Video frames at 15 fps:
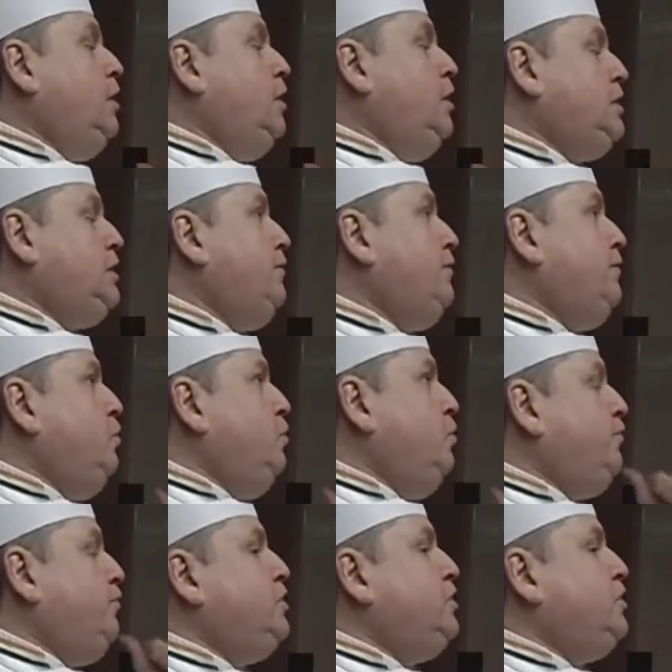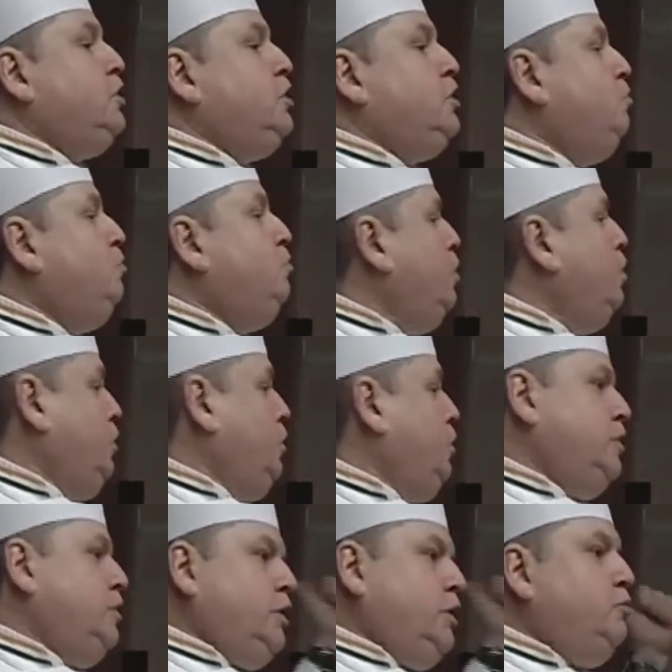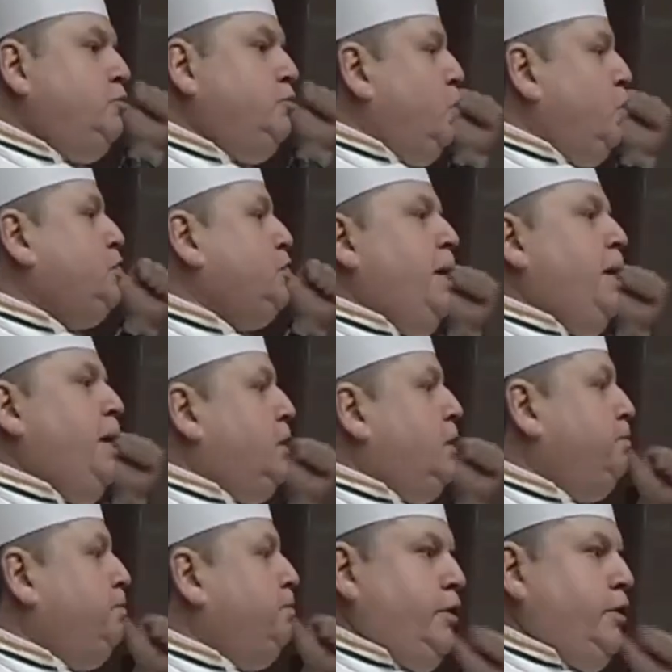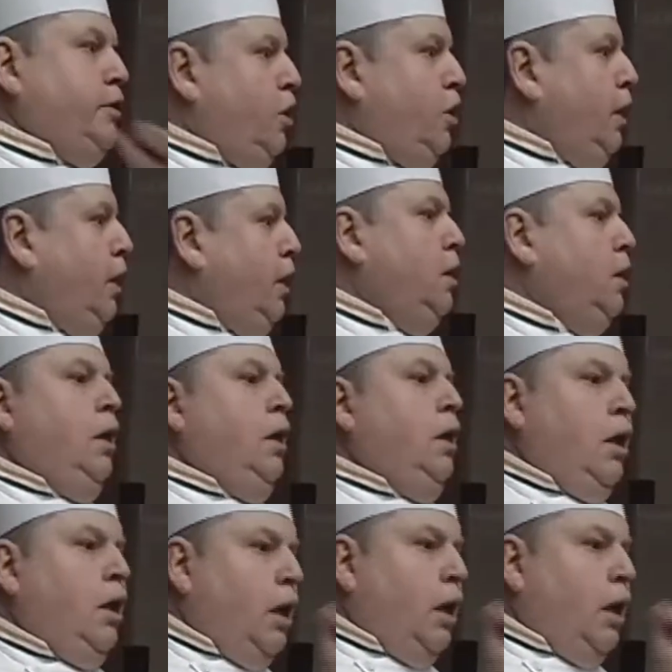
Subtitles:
later on this afternoon, or first thing in the morning, you're going to see them trucks backed up to the dock,